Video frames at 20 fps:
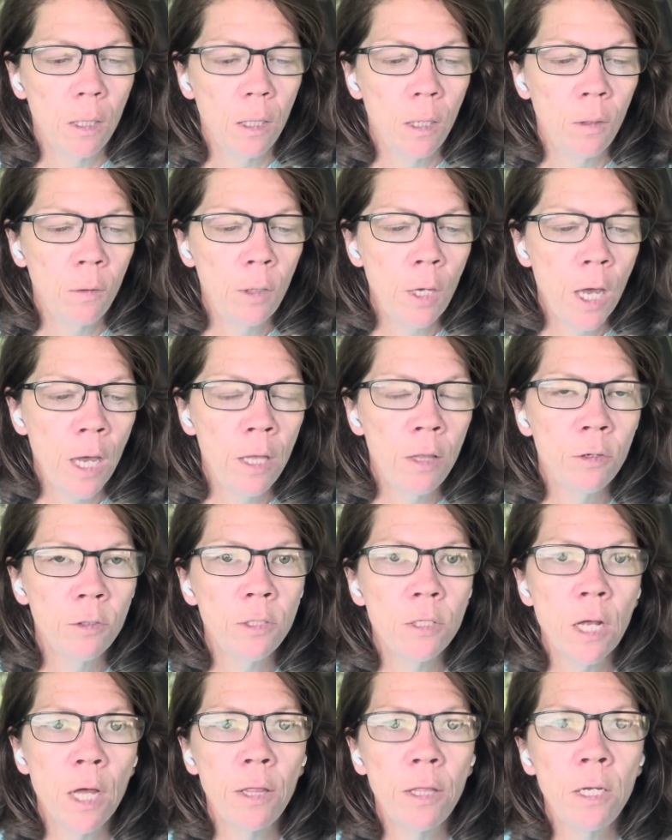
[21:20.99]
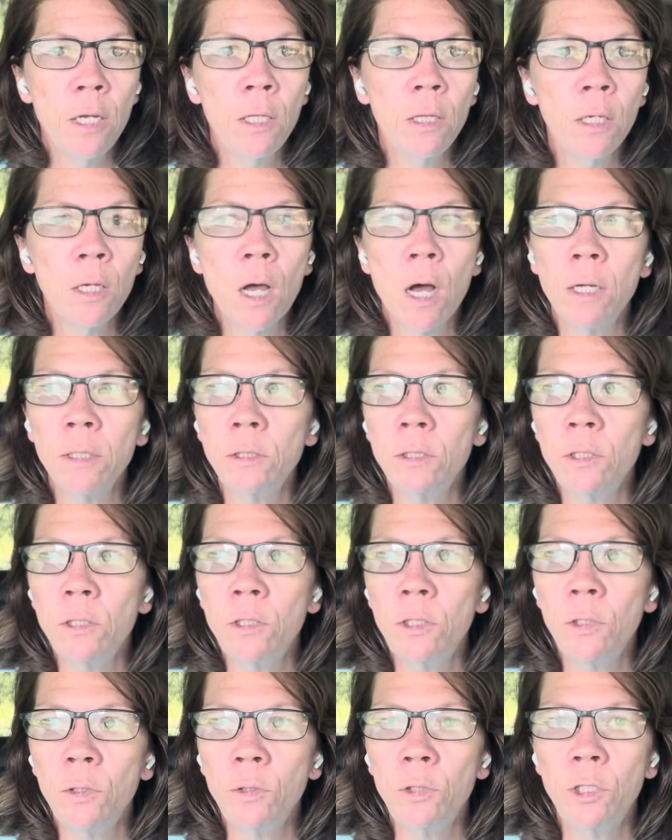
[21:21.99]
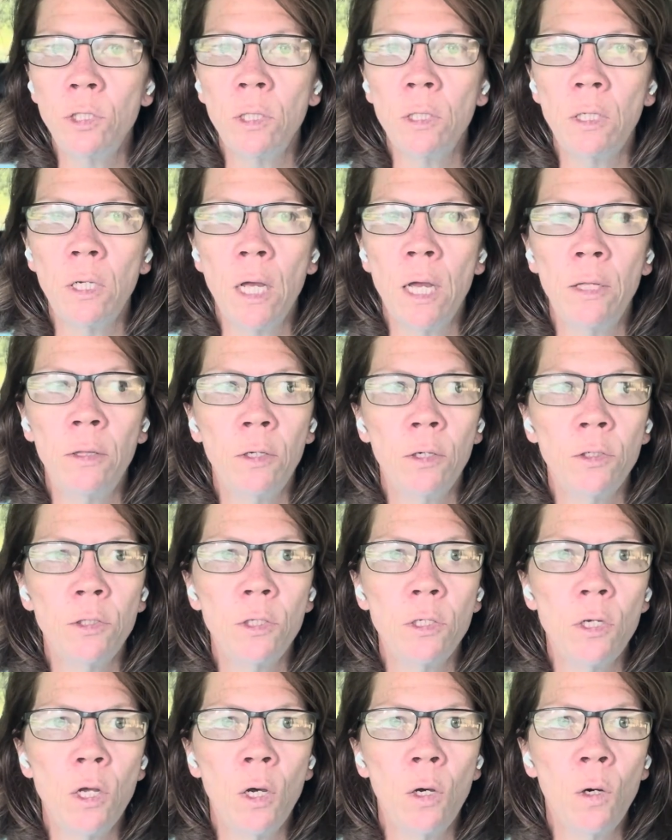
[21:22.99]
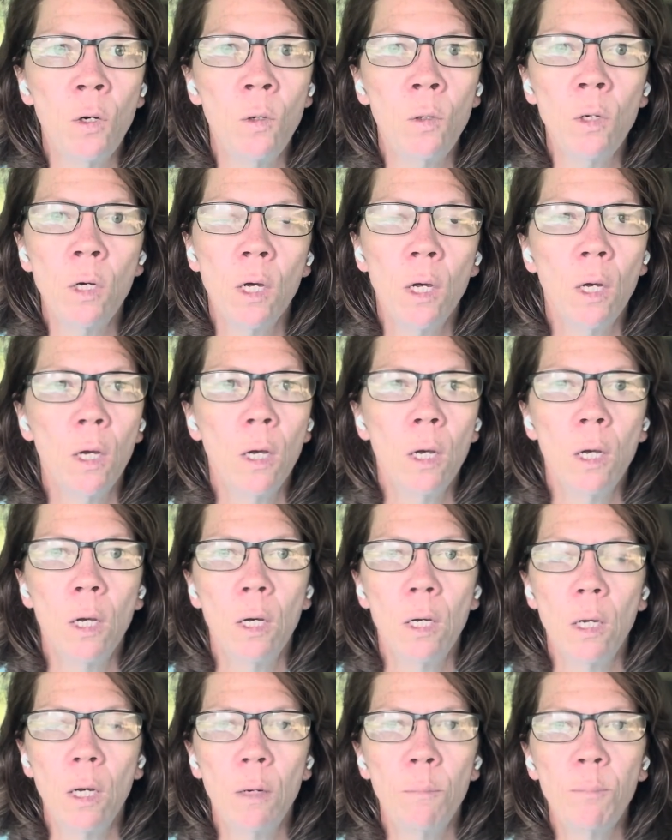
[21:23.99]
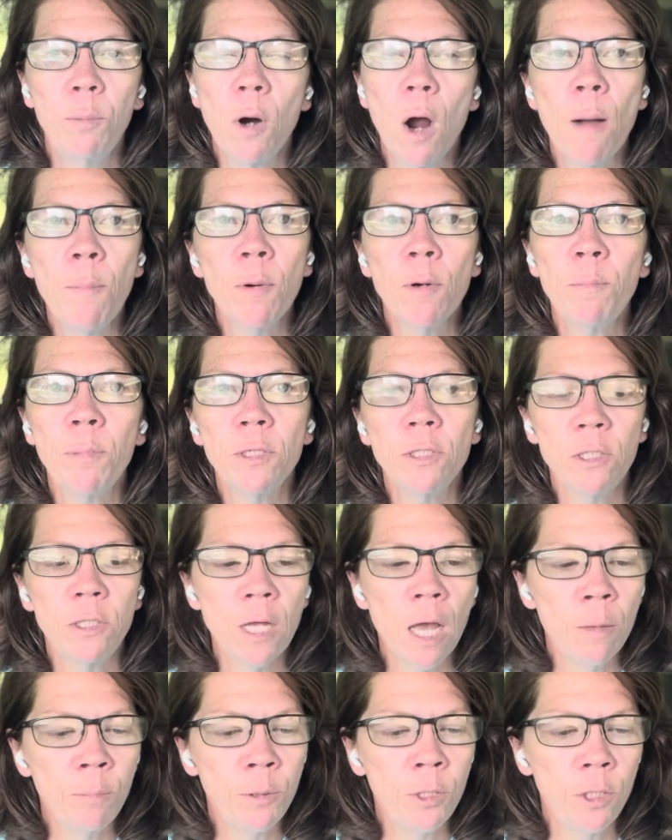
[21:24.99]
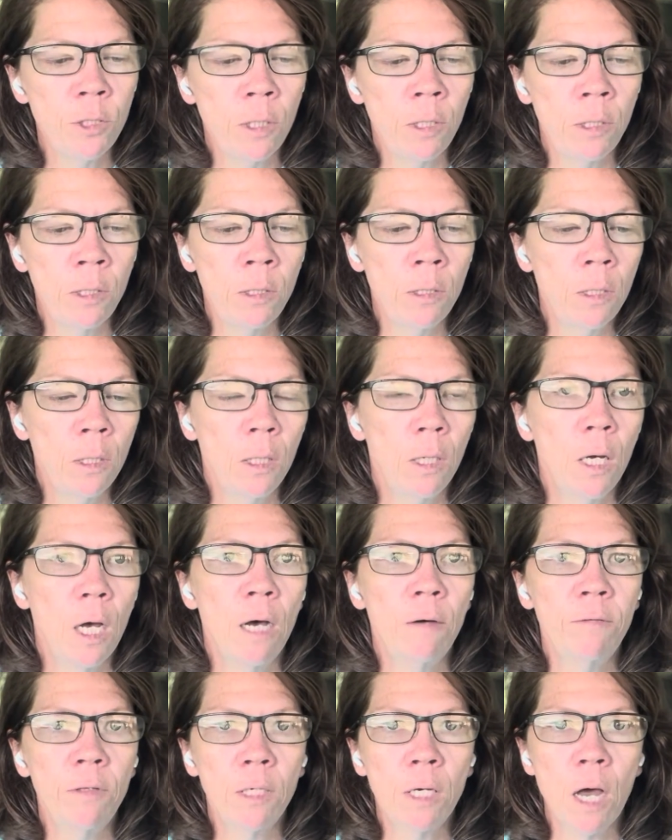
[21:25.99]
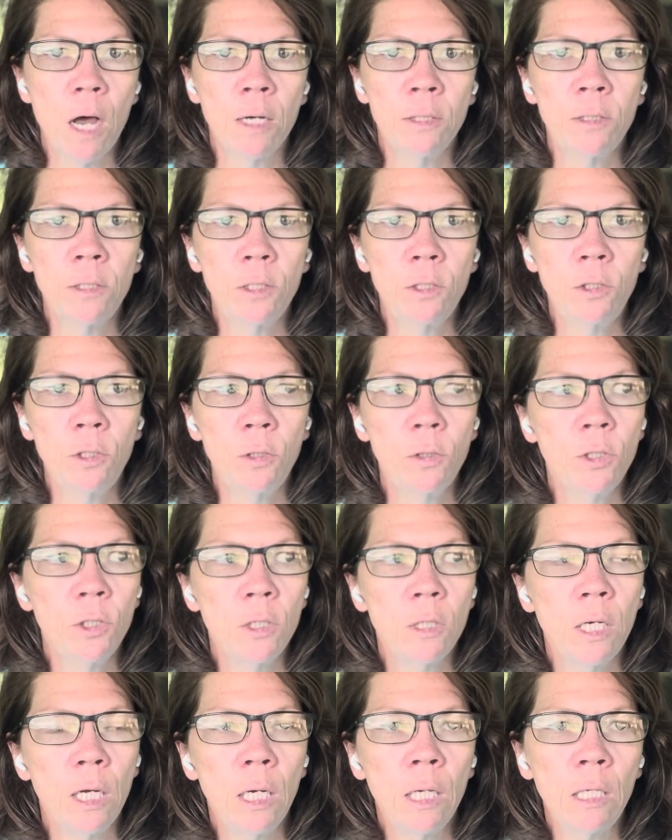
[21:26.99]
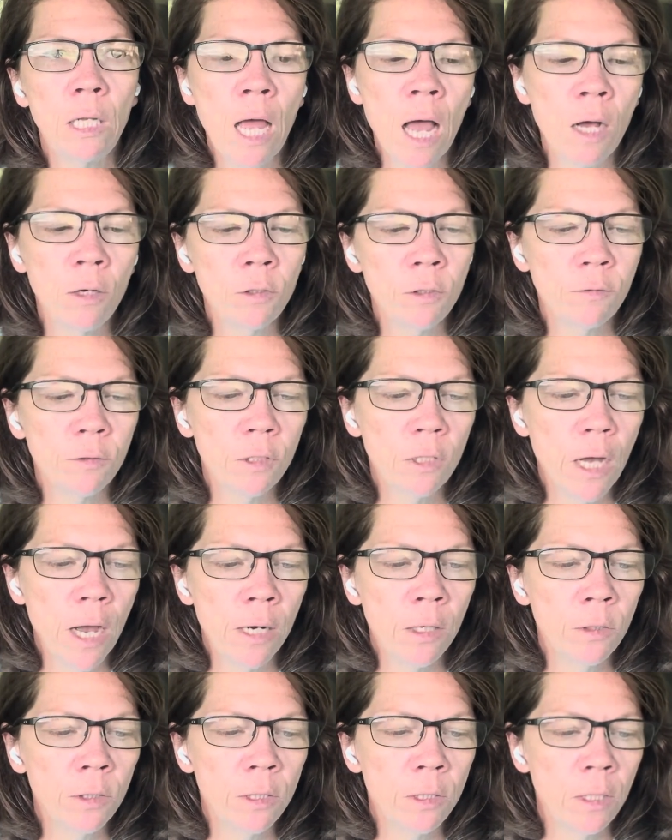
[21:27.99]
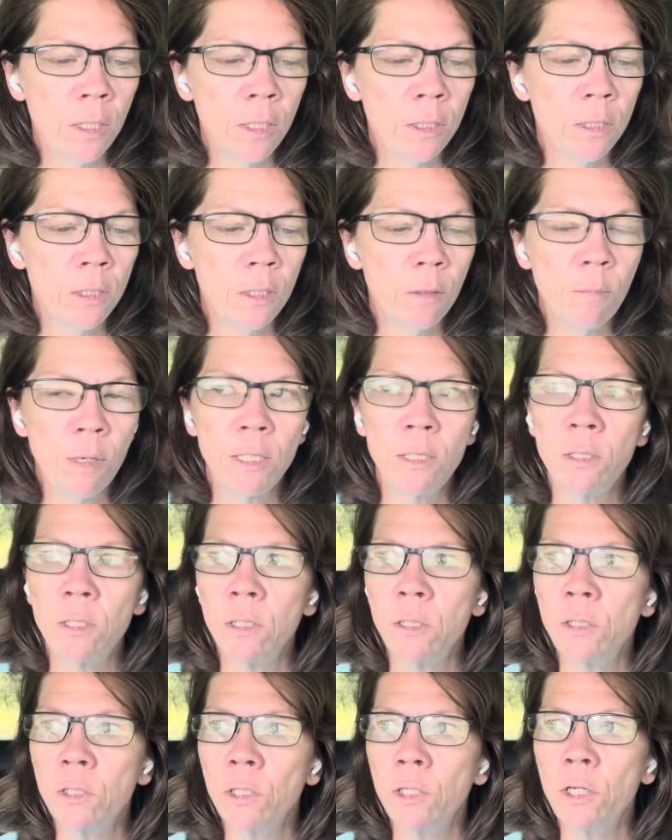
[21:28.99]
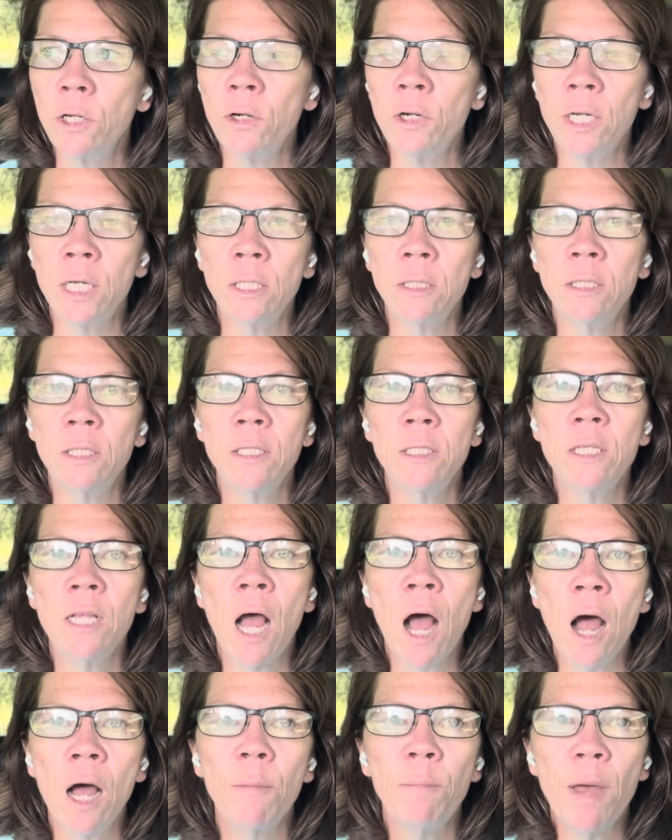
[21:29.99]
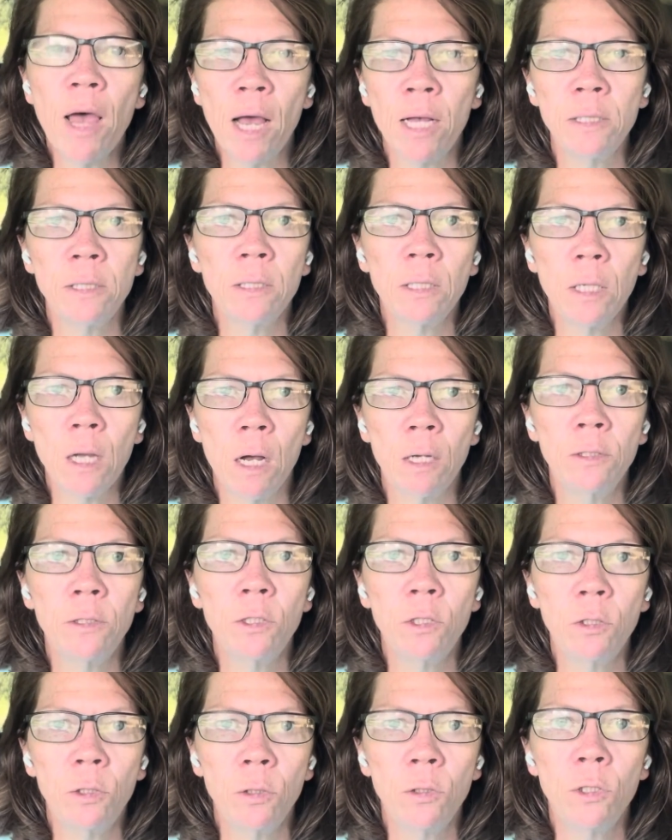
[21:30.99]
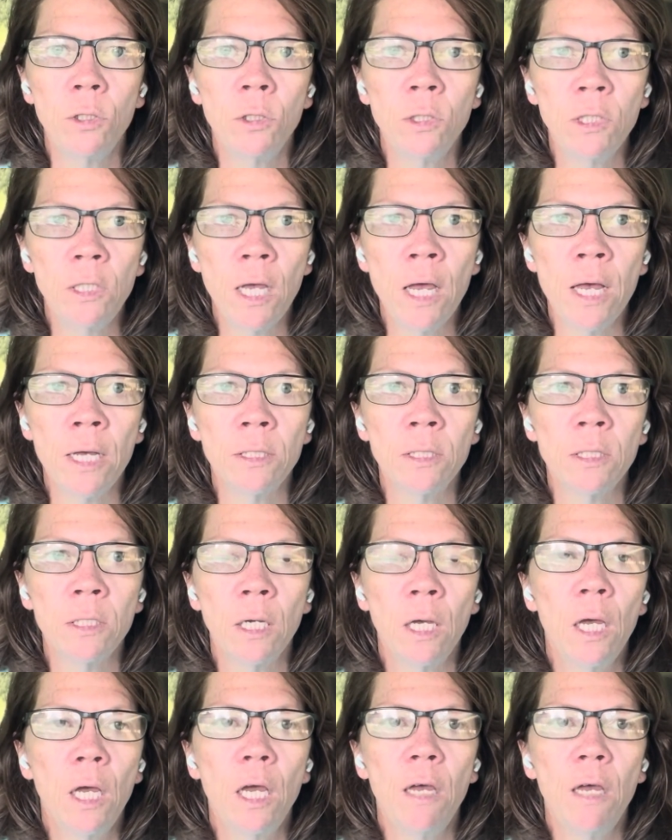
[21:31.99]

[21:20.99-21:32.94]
Okay, there's nothing in the Constitution and there's no proper perception of the Constitution that allows for Title VI, domestic security. It does not pass the constitutional test.